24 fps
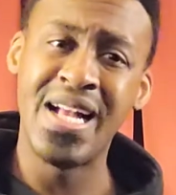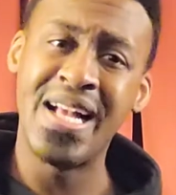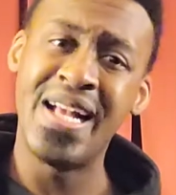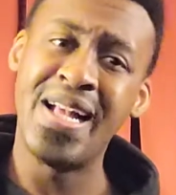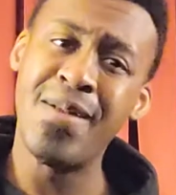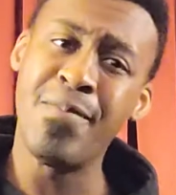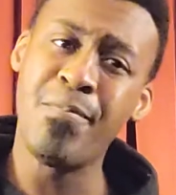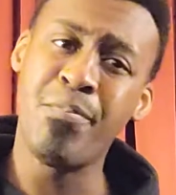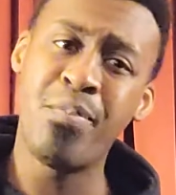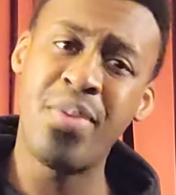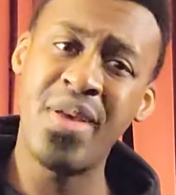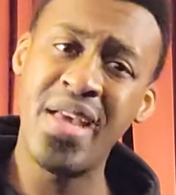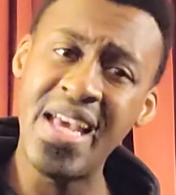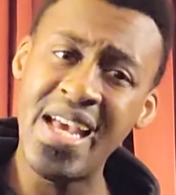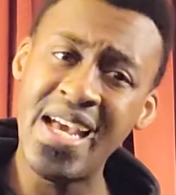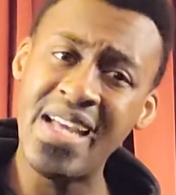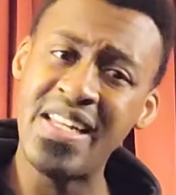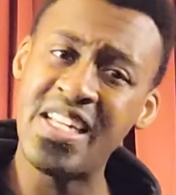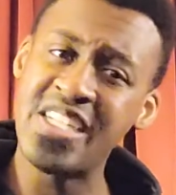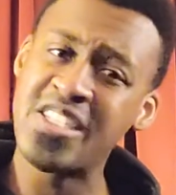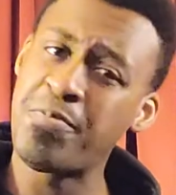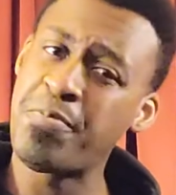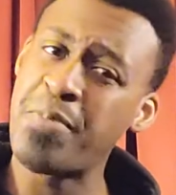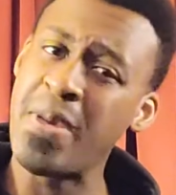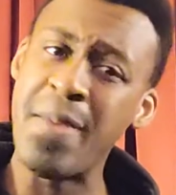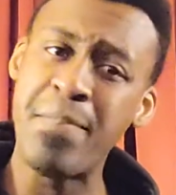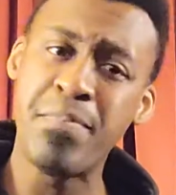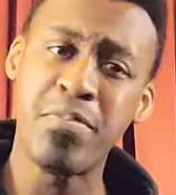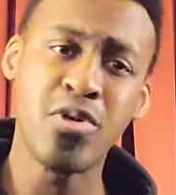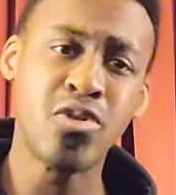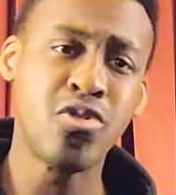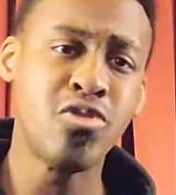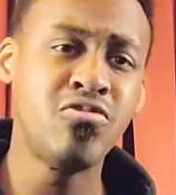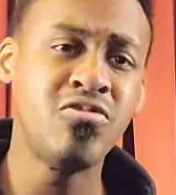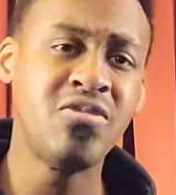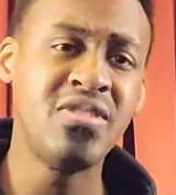and pillage
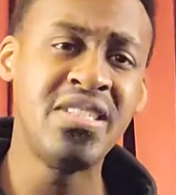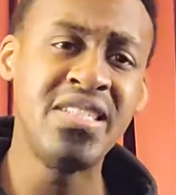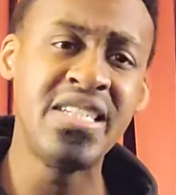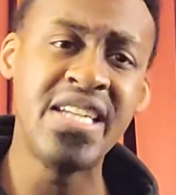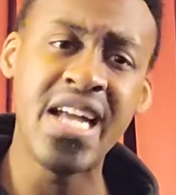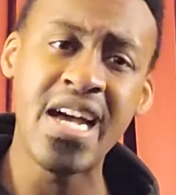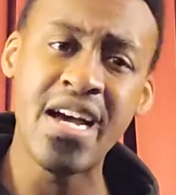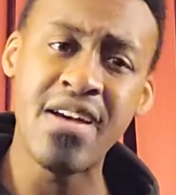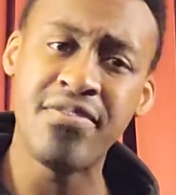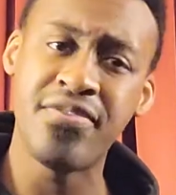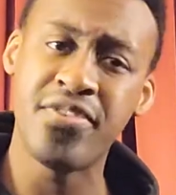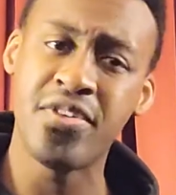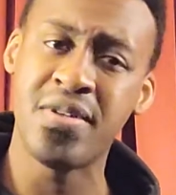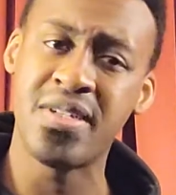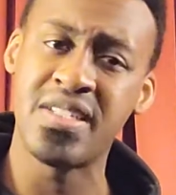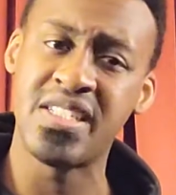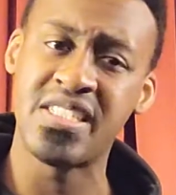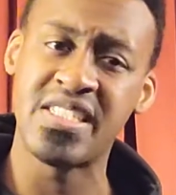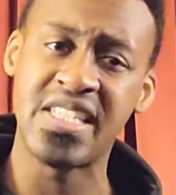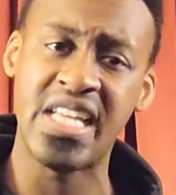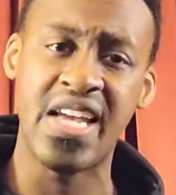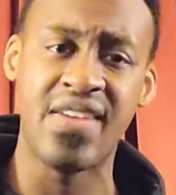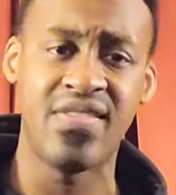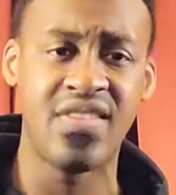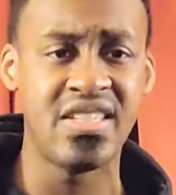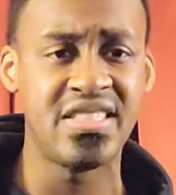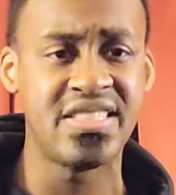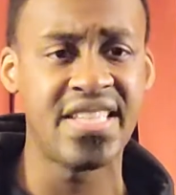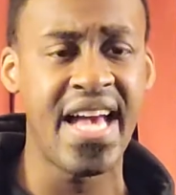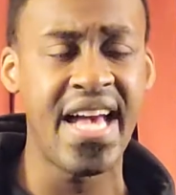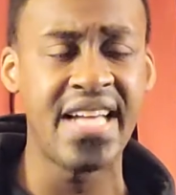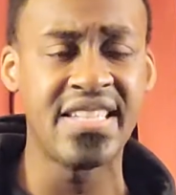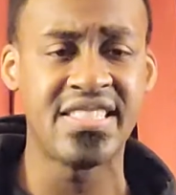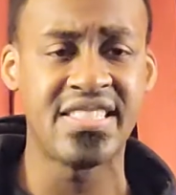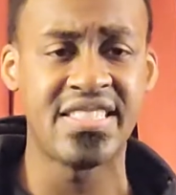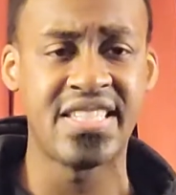people who never enslaved his
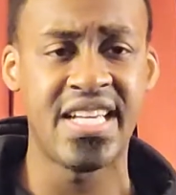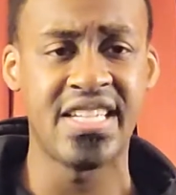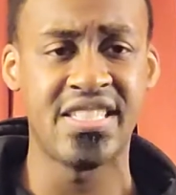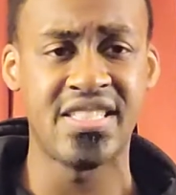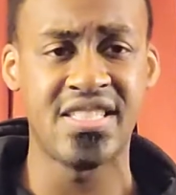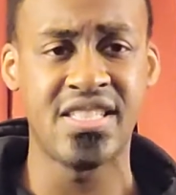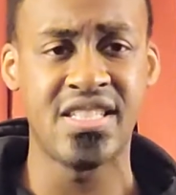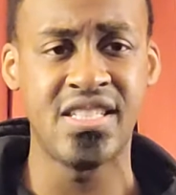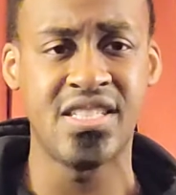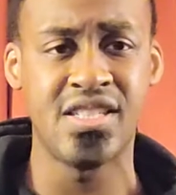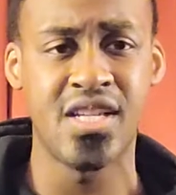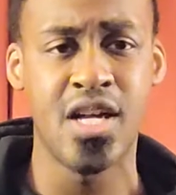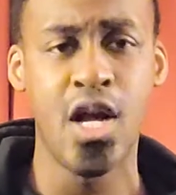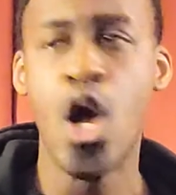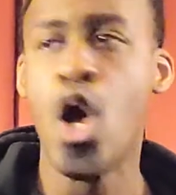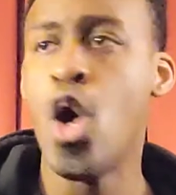ancestors,